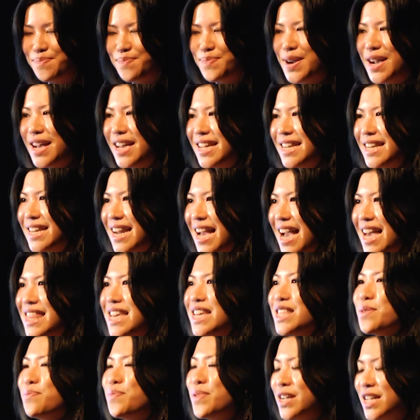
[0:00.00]
But I
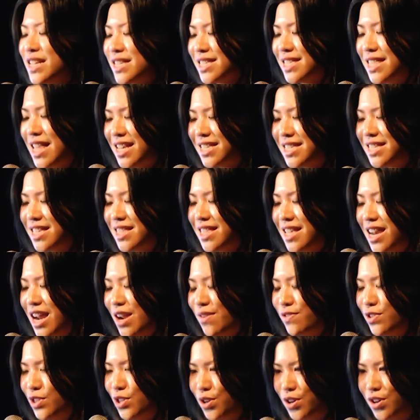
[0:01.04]
think the biggest lesson that
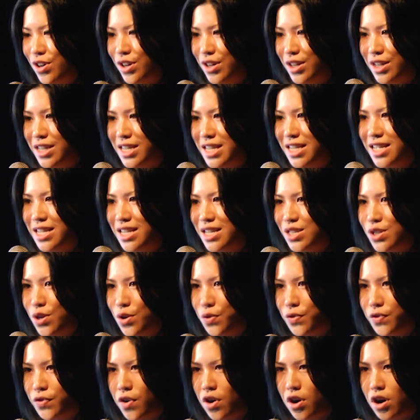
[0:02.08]
I've learned
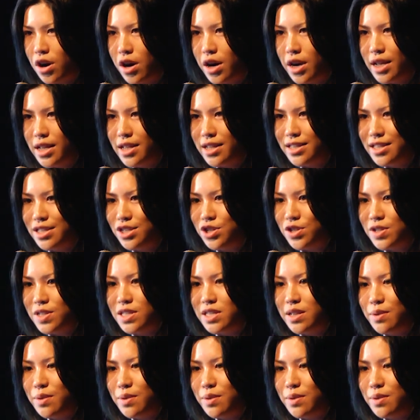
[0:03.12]
so far is just